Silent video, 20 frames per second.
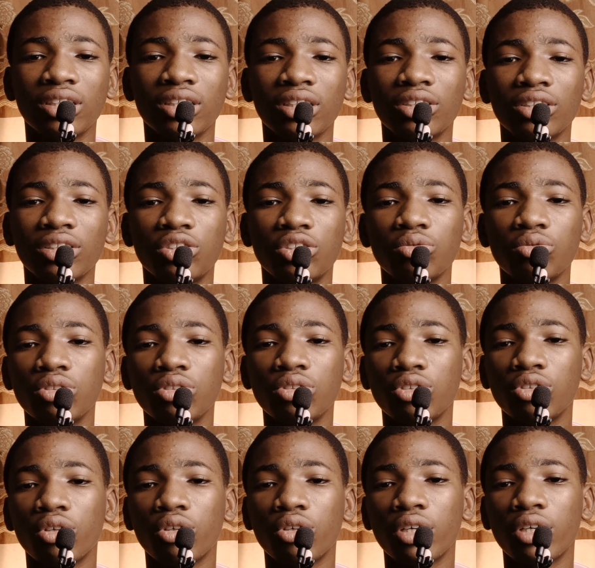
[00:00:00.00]
tuning
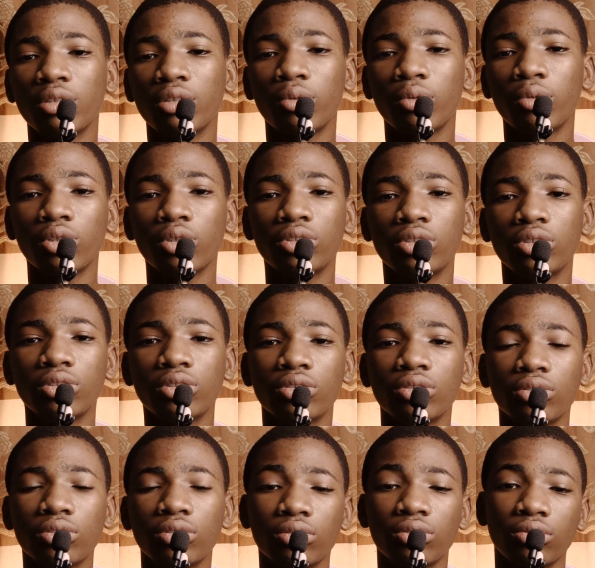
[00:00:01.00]
your earbuds
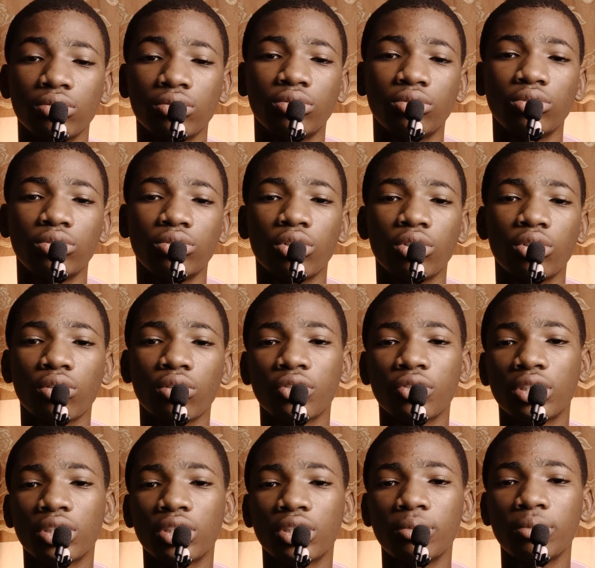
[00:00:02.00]
to your
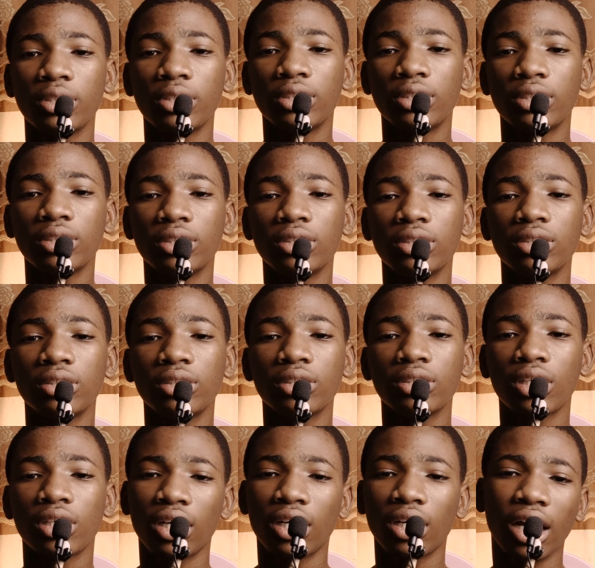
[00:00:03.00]
comfortability,
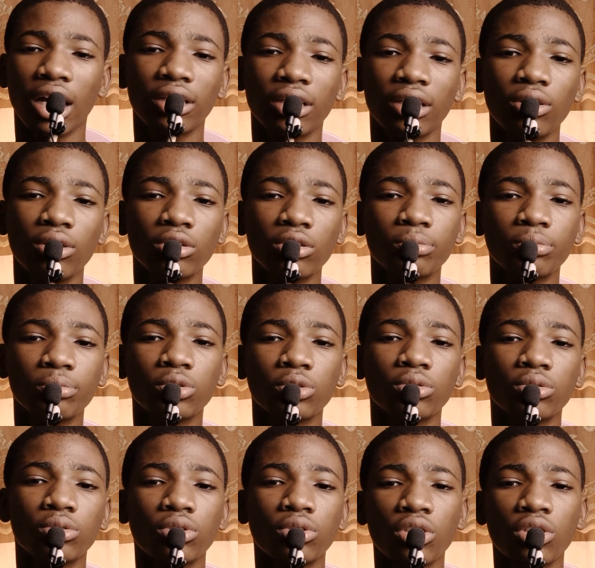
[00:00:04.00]
and a lot more.
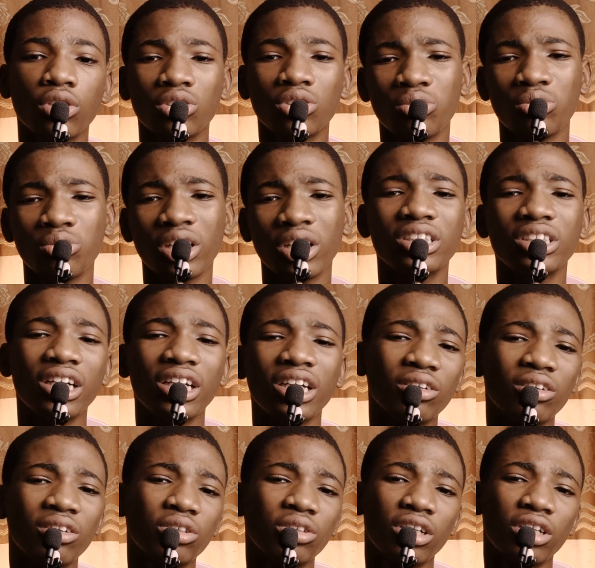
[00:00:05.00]
You can check out
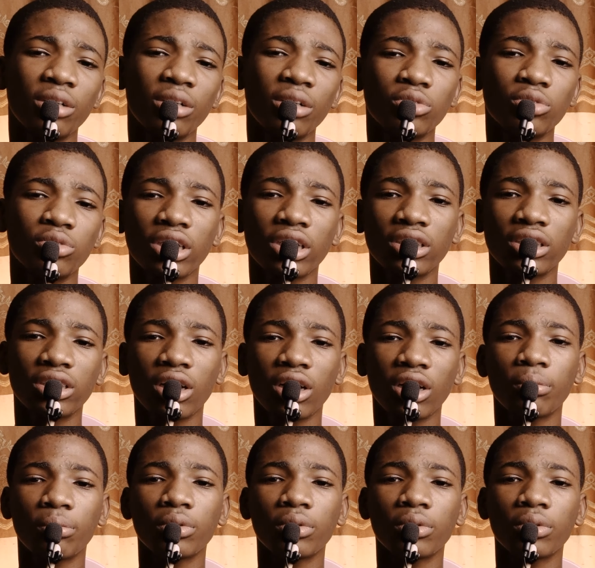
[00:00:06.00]
the Oraimo Sound app,